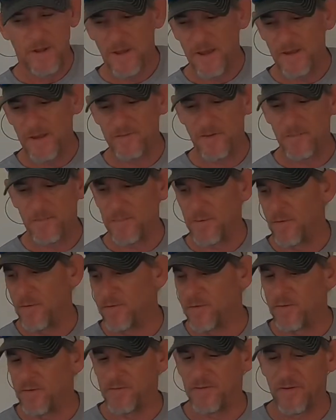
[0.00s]
as I
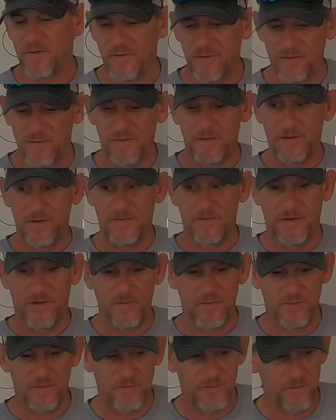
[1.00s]
purchased these
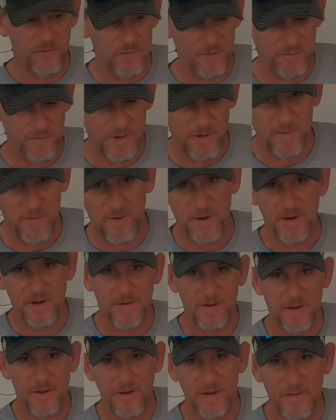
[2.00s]
other shoes I'm getting ready to
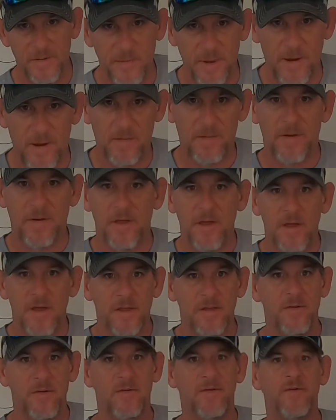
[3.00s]
tell you about,
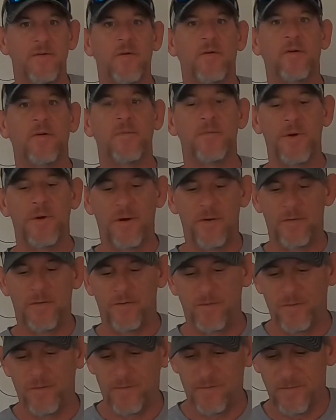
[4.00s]
there's no
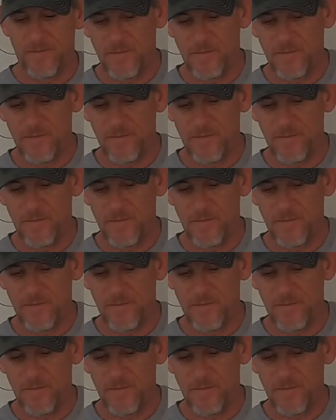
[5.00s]
comparison.